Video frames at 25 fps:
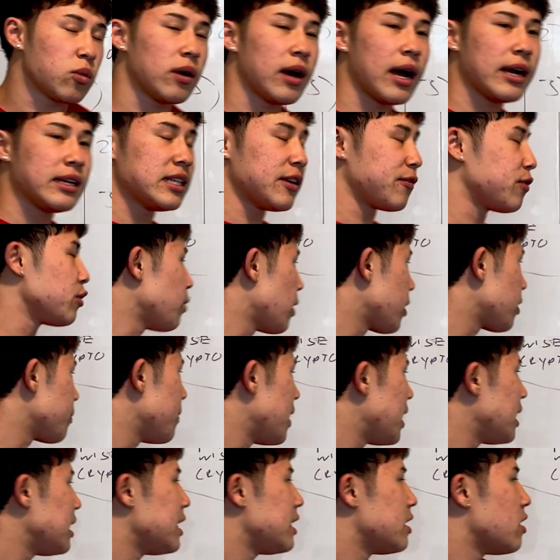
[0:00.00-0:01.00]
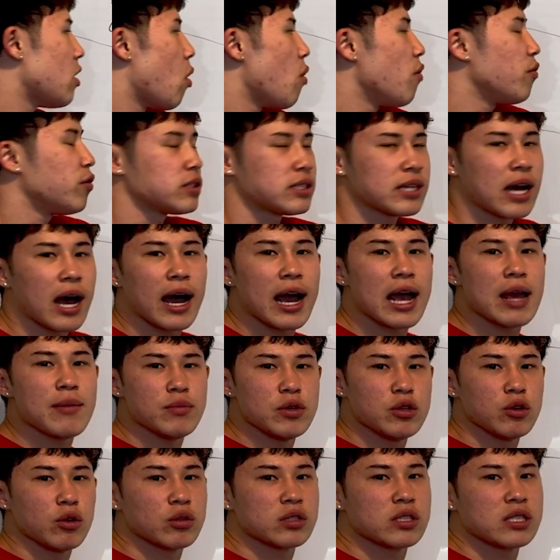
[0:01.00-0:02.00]
I definitely recommend. And over time,
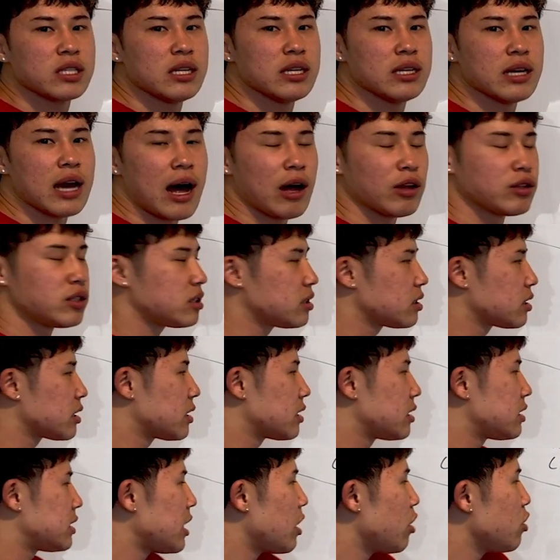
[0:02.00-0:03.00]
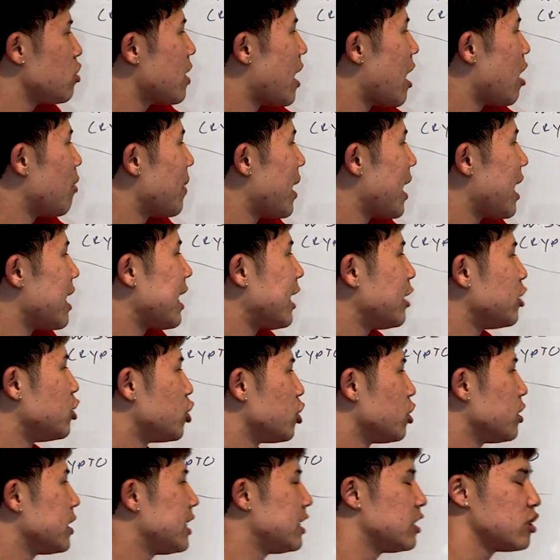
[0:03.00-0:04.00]
you'll see, I'll tell you how my AI
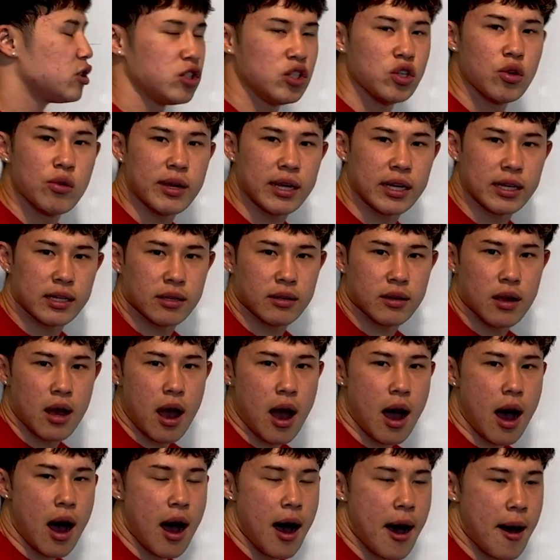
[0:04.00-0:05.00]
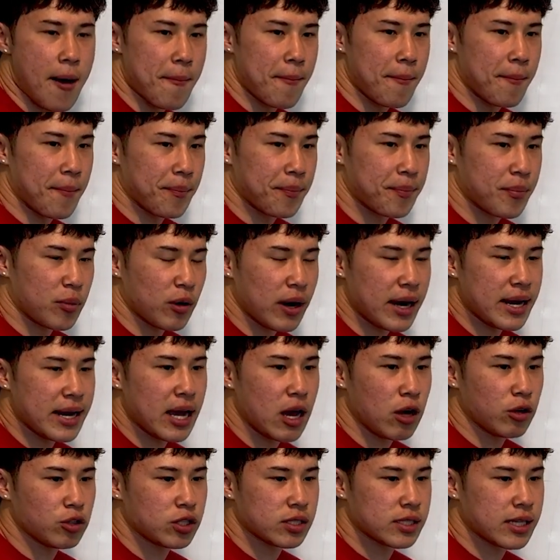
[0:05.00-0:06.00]
journey is doing. But right now,
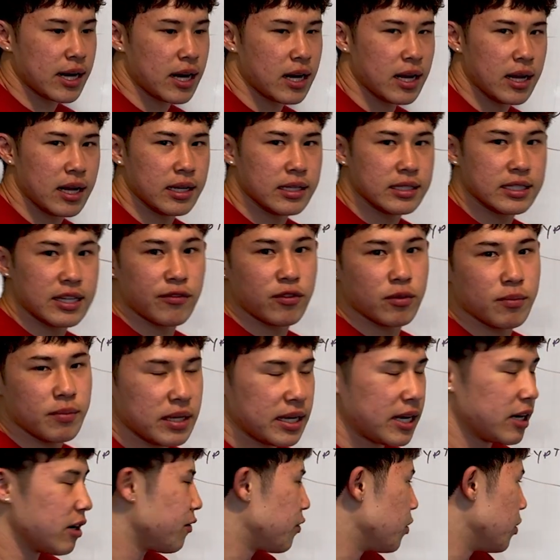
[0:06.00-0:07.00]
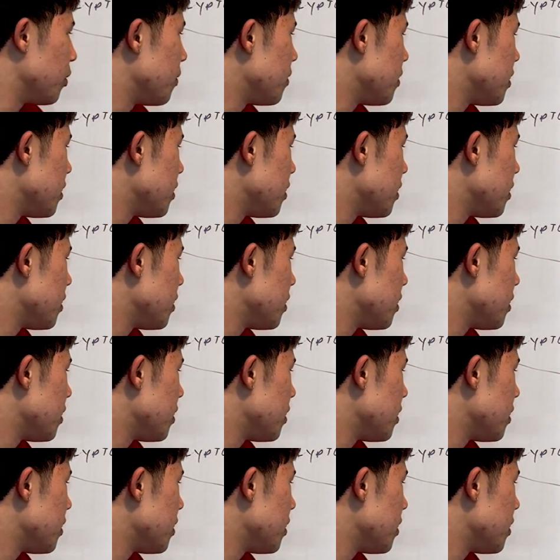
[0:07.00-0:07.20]
I'm just gotta definitely be careful.